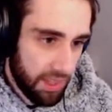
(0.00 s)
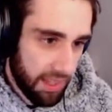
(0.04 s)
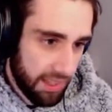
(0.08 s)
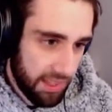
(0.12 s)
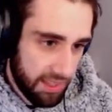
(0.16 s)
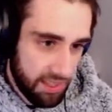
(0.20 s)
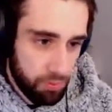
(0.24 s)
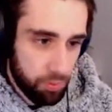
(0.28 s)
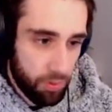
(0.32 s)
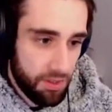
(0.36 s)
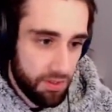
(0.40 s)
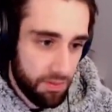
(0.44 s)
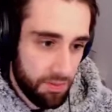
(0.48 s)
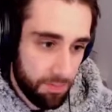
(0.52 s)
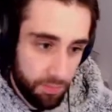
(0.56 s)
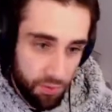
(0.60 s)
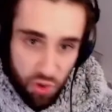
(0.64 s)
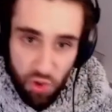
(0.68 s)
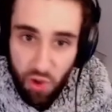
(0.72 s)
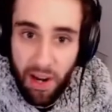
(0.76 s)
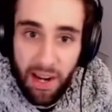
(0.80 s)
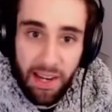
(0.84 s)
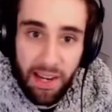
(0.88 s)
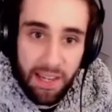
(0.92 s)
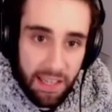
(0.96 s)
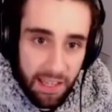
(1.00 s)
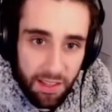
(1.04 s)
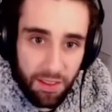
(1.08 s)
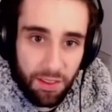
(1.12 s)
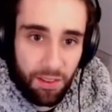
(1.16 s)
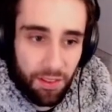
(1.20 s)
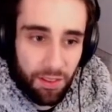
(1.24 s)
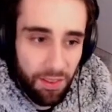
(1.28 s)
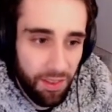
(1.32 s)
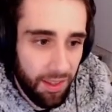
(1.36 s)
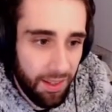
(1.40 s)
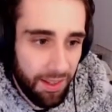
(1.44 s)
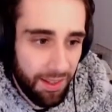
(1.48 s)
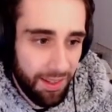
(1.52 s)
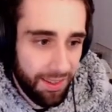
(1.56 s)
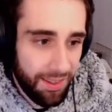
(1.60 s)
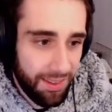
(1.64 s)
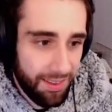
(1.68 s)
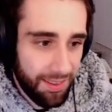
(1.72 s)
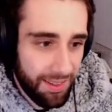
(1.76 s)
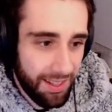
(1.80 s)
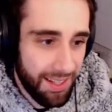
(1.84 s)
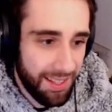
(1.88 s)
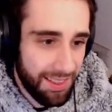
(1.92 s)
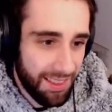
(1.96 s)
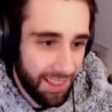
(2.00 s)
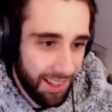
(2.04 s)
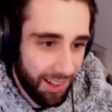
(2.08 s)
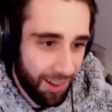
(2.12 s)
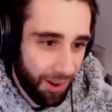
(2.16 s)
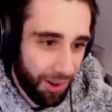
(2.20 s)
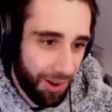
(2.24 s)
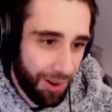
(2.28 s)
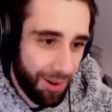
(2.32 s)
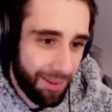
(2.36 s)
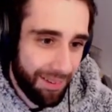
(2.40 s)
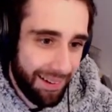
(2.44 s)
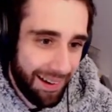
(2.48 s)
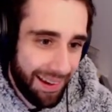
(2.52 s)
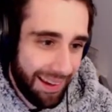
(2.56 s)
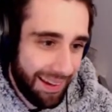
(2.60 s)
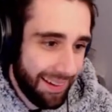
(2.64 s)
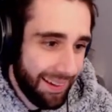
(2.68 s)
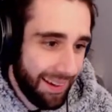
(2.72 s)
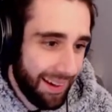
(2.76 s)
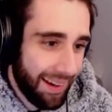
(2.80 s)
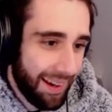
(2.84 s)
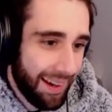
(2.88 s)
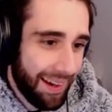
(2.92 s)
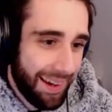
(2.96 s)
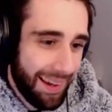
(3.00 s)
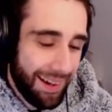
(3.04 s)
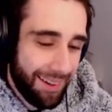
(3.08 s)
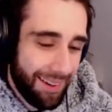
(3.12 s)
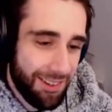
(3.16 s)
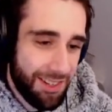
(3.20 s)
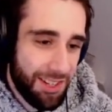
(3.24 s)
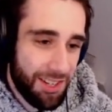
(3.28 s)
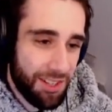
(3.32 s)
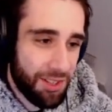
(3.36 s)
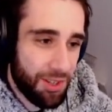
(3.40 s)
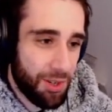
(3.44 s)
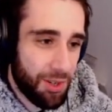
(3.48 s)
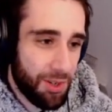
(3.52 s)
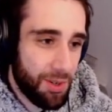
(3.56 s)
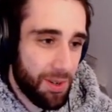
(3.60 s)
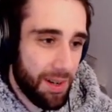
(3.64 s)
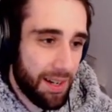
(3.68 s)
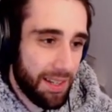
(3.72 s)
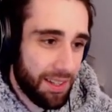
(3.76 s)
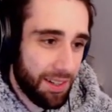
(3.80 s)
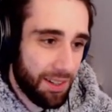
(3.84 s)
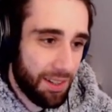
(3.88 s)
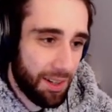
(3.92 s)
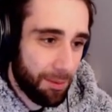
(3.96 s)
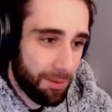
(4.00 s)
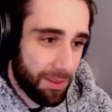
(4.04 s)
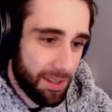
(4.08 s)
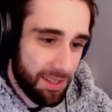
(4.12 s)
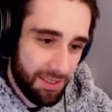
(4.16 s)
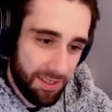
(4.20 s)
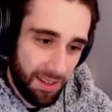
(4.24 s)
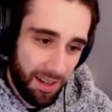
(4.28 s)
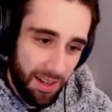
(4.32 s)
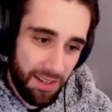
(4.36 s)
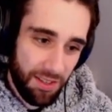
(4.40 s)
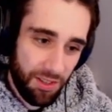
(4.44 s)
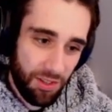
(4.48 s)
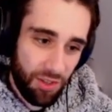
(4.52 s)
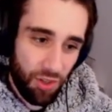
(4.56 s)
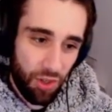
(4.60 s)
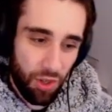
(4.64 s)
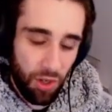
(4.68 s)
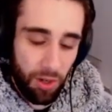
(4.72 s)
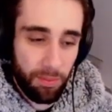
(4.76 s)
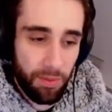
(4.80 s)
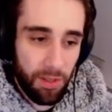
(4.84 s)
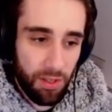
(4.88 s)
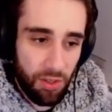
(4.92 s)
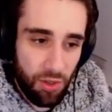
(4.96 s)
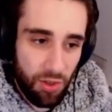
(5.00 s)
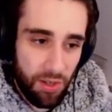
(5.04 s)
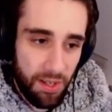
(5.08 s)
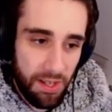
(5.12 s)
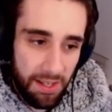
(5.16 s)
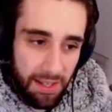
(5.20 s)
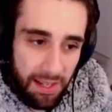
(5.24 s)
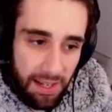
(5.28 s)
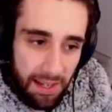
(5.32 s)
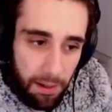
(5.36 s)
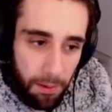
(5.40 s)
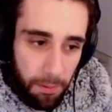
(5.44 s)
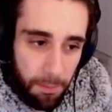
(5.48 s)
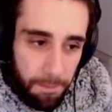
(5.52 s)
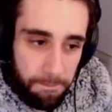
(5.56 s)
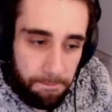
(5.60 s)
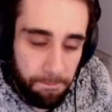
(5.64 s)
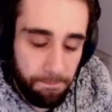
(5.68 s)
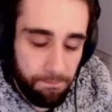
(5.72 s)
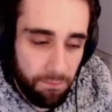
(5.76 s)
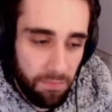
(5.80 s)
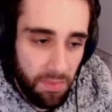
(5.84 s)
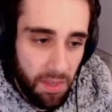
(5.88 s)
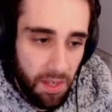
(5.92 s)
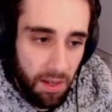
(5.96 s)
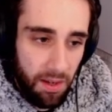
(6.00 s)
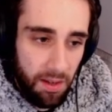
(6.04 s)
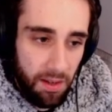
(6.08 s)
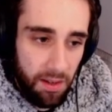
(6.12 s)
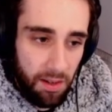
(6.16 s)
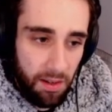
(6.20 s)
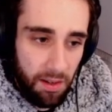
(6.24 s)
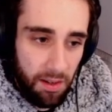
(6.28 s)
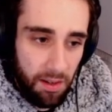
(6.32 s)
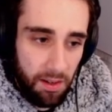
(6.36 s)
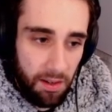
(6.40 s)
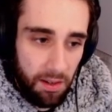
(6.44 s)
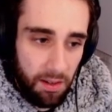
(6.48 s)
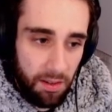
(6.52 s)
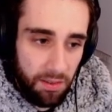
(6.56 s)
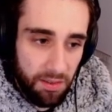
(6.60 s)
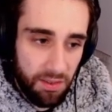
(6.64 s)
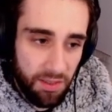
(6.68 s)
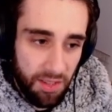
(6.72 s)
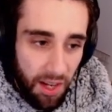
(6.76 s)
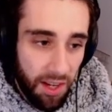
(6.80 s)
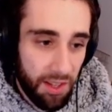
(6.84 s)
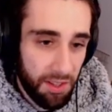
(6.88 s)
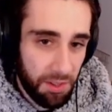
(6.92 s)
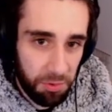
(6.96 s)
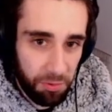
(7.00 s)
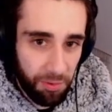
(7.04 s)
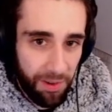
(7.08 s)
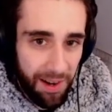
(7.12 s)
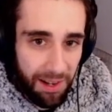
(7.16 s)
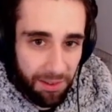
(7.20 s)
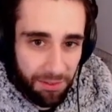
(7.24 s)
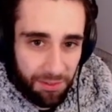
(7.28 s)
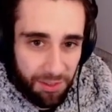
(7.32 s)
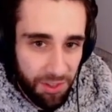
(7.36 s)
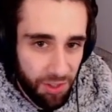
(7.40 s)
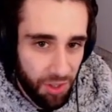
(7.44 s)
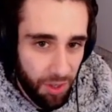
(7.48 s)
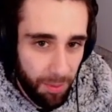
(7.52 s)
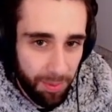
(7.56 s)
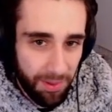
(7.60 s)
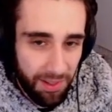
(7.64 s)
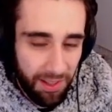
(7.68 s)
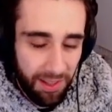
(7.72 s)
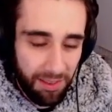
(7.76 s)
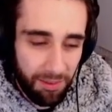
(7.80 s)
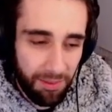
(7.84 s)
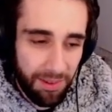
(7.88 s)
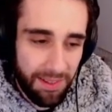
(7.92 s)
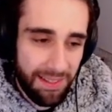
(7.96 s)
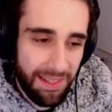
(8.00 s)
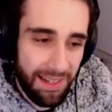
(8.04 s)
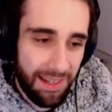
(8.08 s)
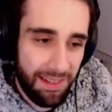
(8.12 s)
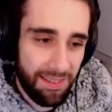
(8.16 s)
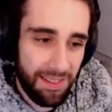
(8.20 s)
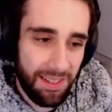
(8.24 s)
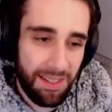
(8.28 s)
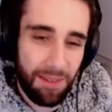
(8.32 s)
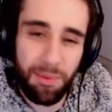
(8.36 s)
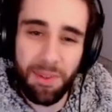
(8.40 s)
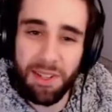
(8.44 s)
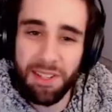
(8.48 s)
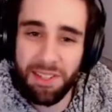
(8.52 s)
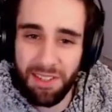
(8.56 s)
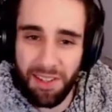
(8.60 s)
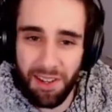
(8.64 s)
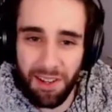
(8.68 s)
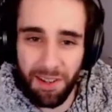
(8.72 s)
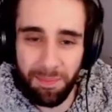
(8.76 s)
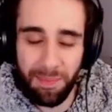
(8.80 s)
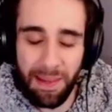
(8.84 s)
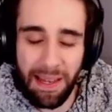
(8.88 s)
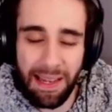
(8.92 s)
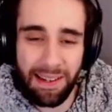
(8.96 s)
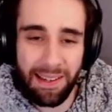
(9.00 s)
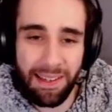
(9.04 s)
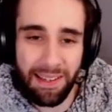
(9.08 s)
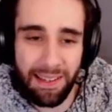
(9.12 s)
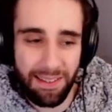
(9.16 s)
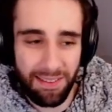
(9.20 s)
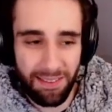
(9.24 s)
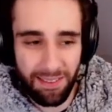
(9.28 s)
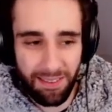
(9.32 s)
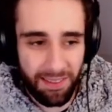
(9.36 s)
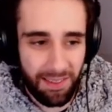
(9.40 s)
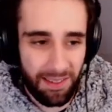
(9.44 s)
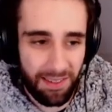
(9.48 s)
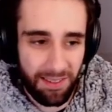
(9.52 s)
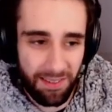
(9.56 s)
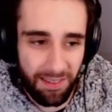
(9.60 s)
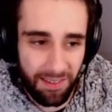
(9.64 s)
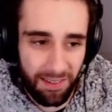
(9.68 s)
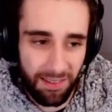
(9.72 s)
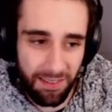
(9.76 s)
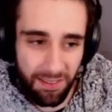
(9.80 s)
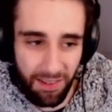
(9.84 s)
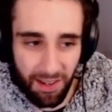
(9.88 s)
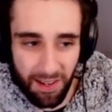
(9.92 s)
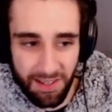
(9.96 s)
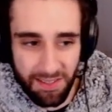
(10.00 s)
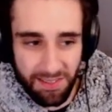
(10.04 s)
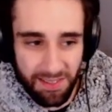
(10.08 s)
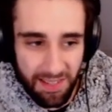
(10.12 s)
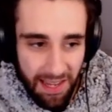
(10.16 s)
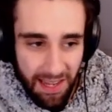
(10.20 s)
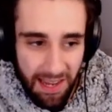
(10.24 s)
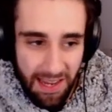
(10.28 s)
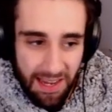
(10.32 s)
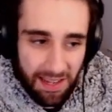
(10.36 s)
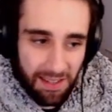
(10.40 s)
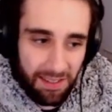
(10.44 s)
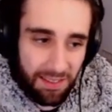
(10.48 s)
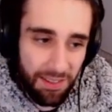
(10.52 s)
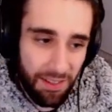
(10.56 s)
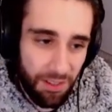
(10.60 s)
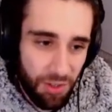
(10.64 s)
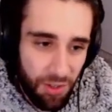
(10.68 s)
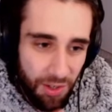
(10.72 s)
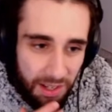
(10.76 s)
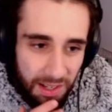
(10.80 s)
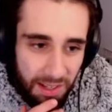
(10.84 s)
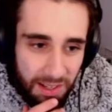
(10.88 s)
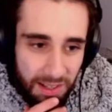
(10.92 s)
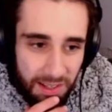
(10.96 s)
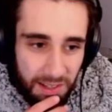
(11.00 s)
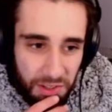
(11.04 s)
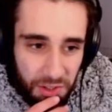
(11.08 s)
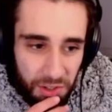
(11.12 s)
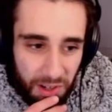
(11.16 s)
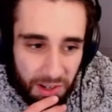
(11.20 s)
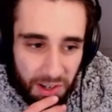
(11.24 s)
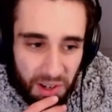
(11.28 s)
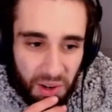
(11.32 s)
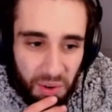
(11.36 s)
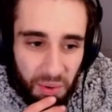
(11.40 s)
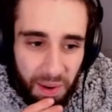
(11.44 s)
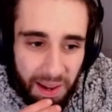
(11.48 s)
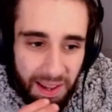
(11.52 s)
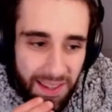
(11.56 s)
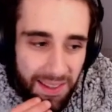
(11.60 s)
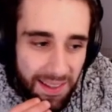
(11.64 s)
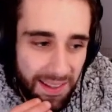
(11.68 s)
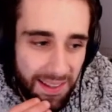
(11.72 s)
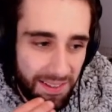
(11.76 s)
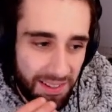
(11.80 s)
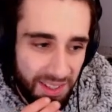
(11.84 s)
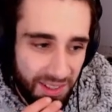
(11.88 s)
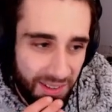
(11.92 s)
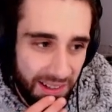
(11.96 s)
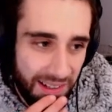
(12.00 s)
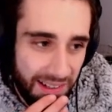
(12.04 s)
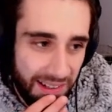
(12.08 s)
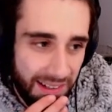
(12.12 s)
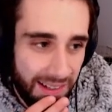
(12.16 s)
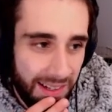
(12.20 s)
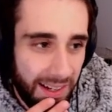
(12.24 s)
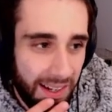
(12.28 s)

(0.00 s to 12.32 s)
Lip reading: this one's dragging the log away, which is cool. I don't know if this guy's chopped the tree down turned around to drop another one down, and then when he's turned back, this guy's taking the tree trunk away. That's quite